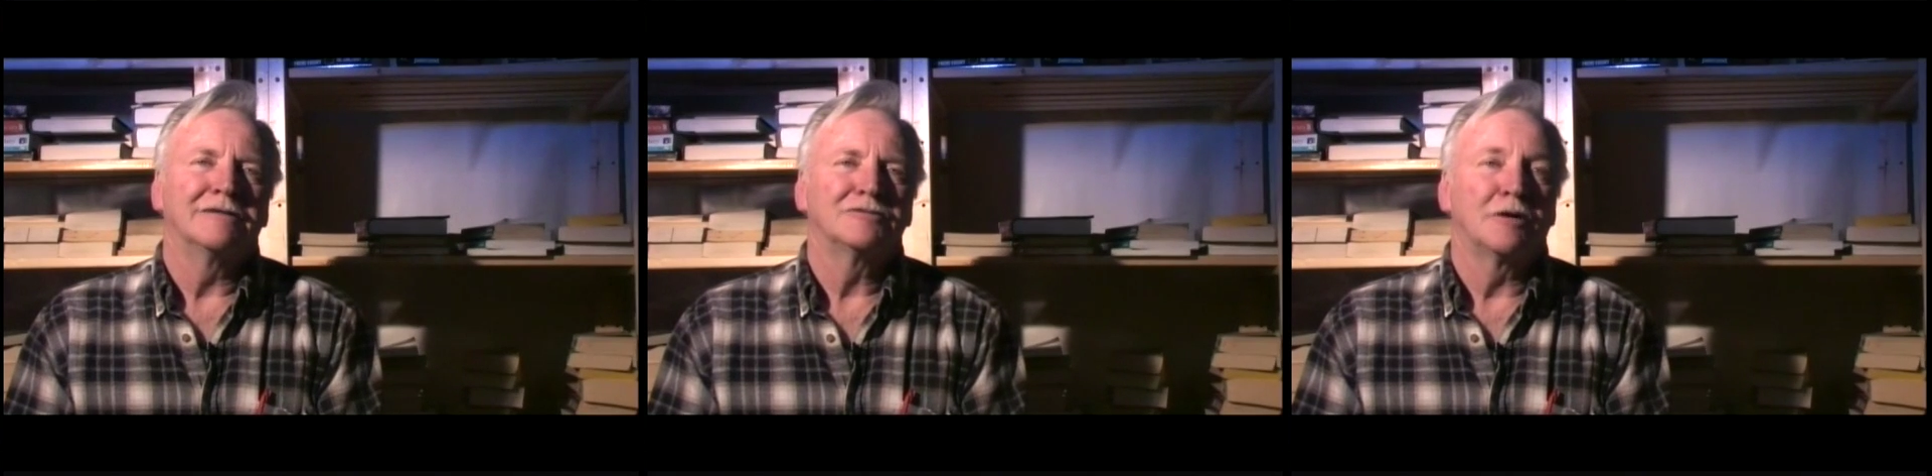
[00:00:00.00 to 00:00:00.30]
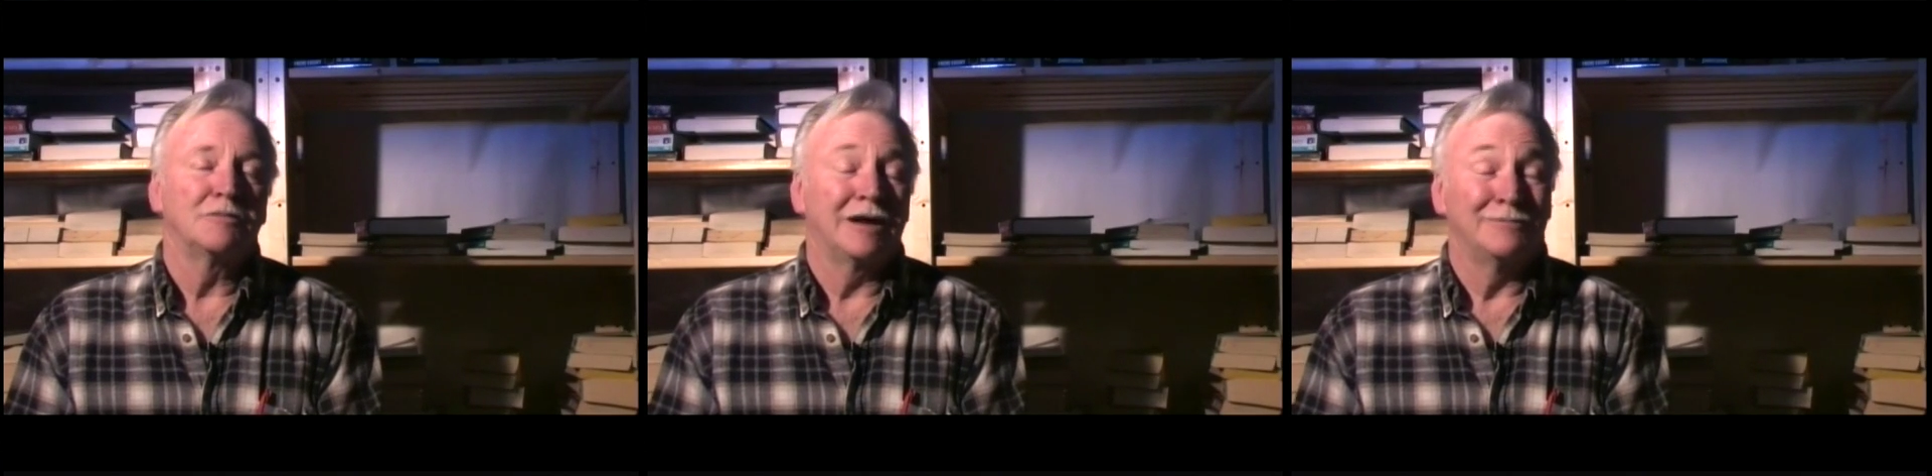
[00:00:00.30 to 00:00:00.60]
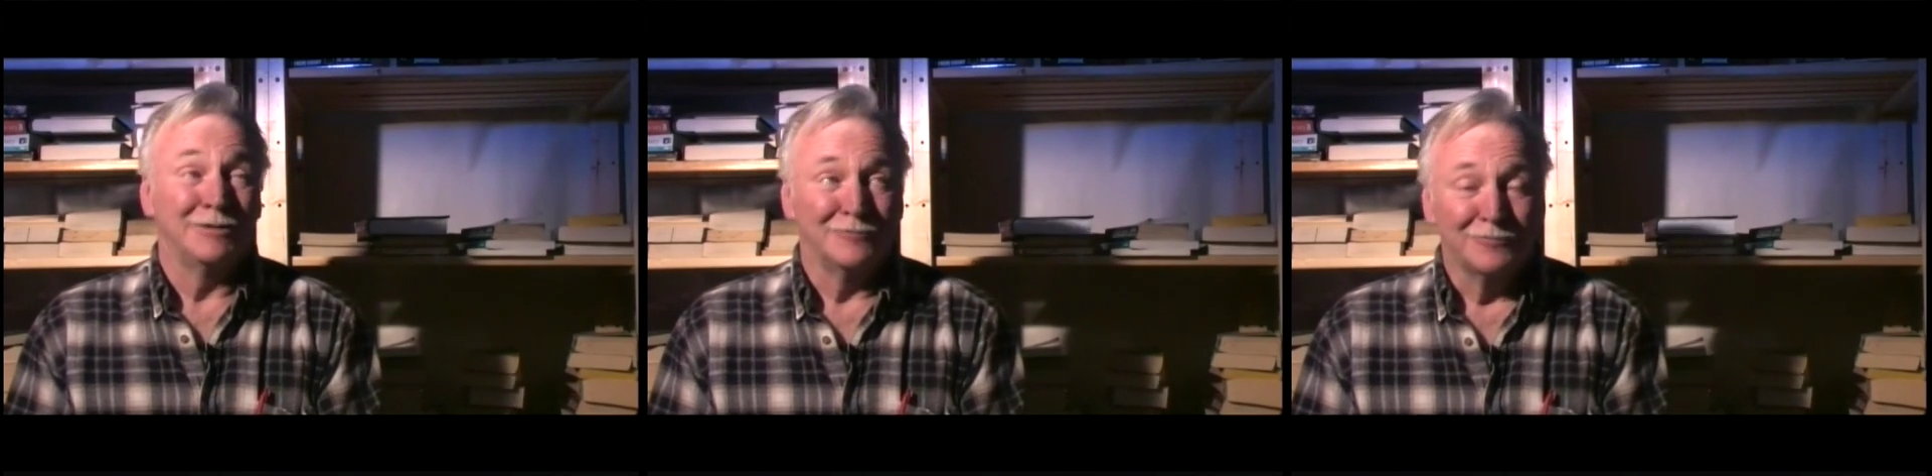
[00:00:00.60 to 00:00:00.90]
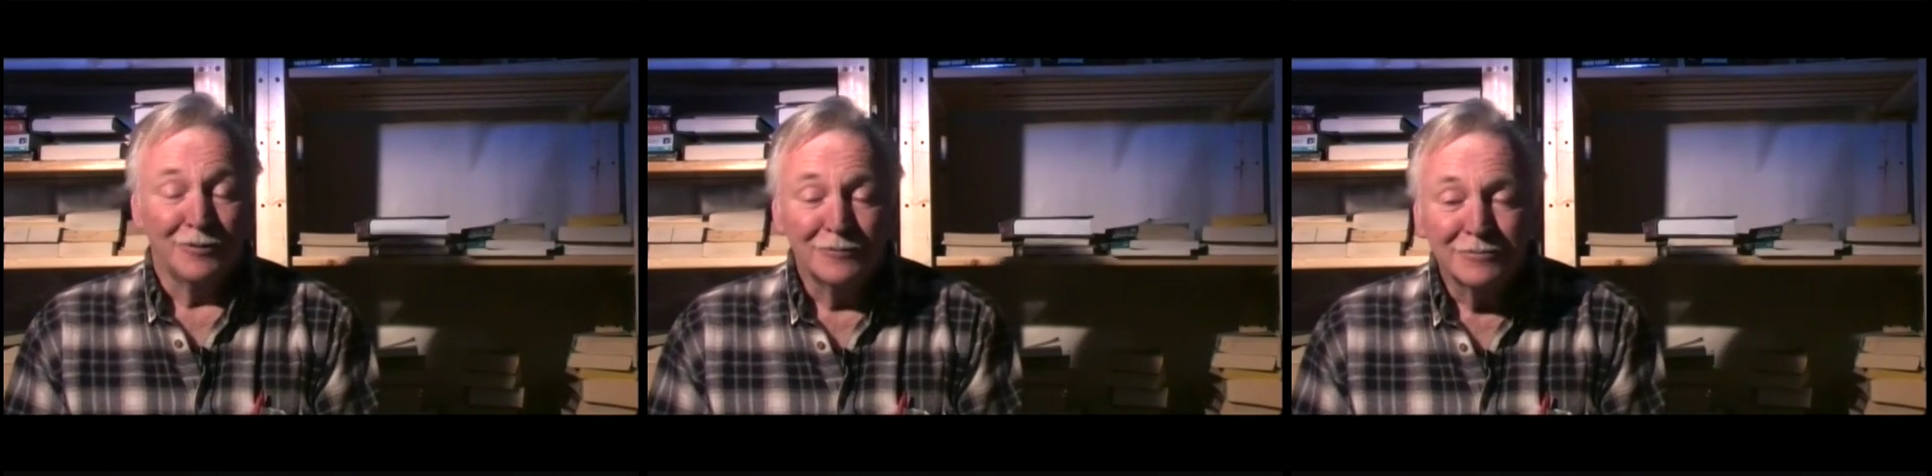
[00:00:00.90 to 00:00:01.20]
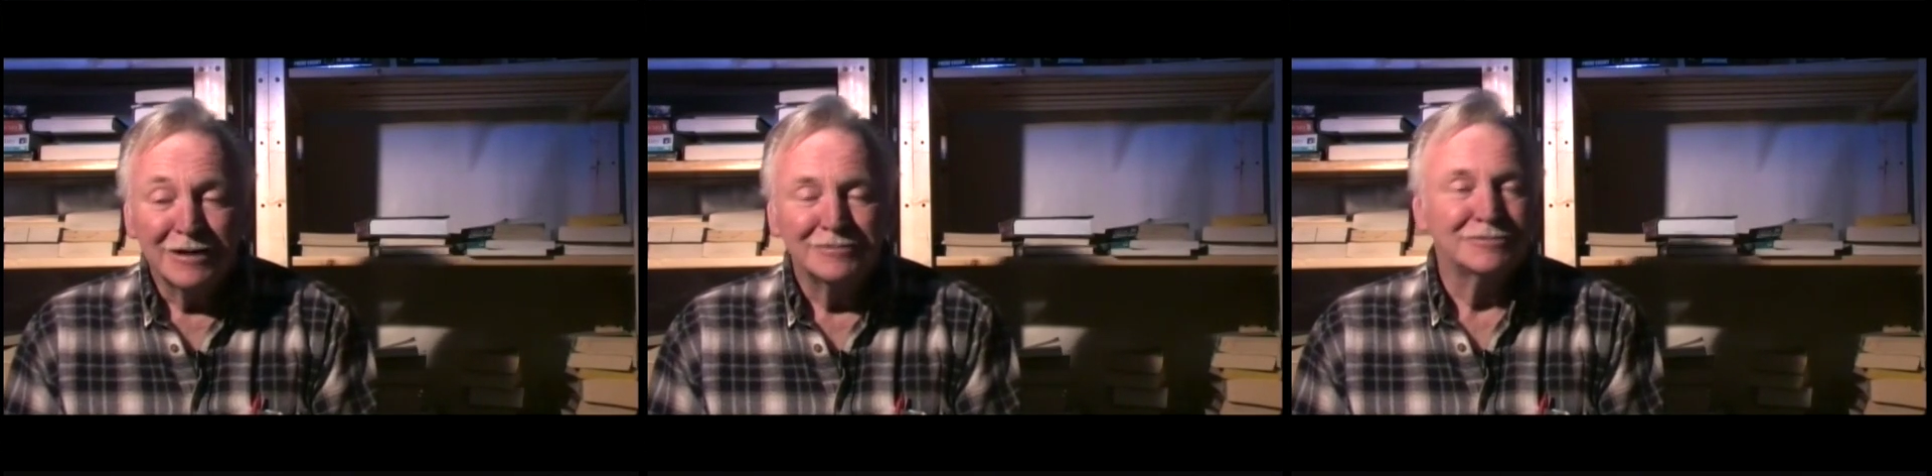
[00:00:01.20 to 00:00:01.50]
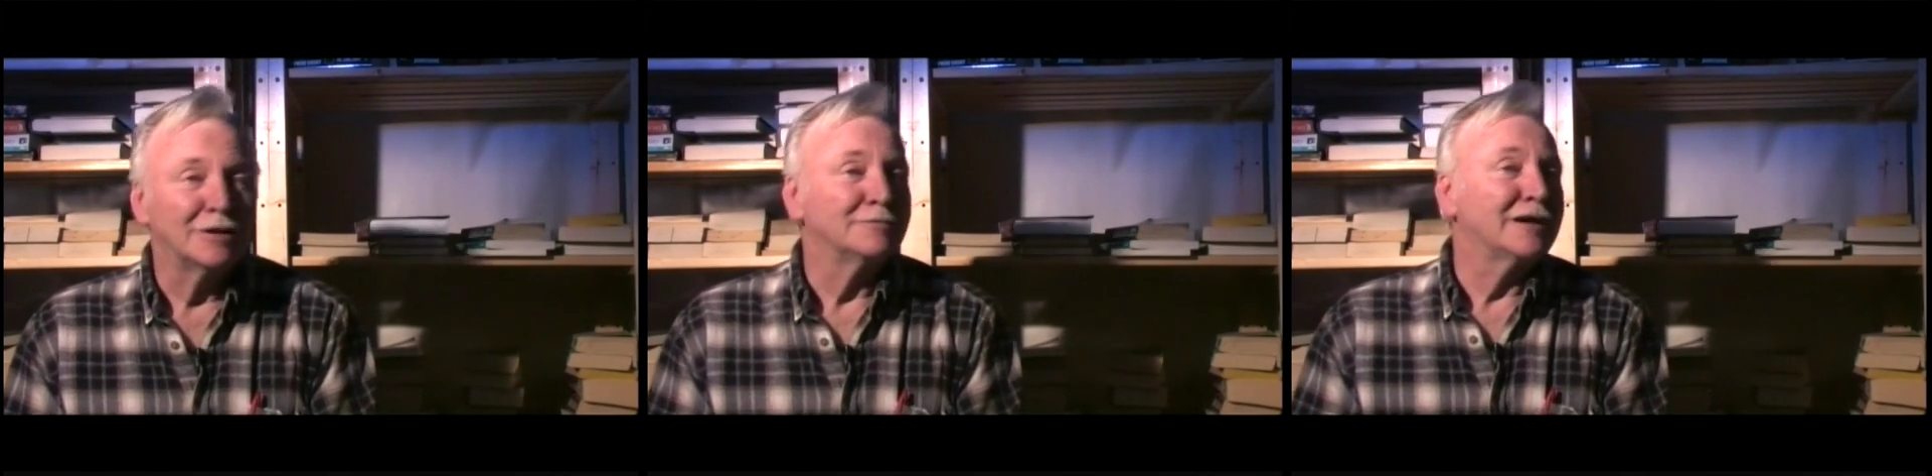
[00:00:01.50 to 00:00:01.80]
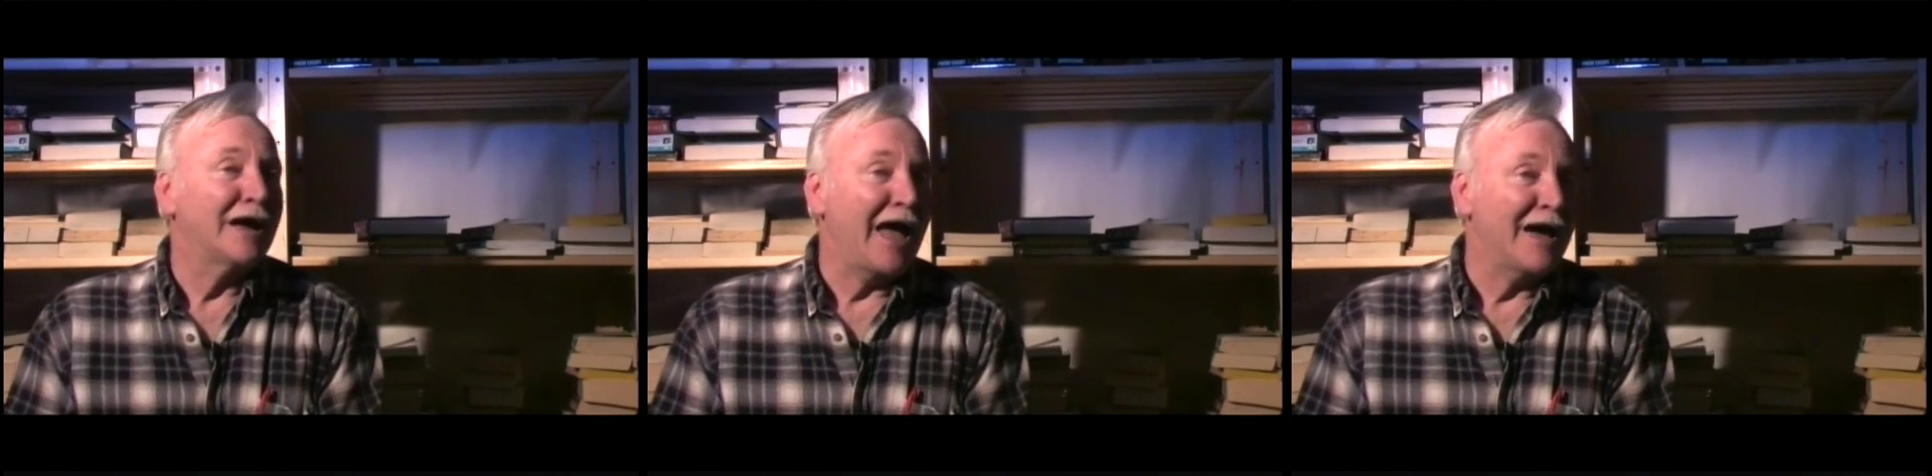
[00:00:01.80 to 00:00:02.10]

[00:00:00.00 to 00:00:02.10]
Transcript: some that I've been involved in, some that I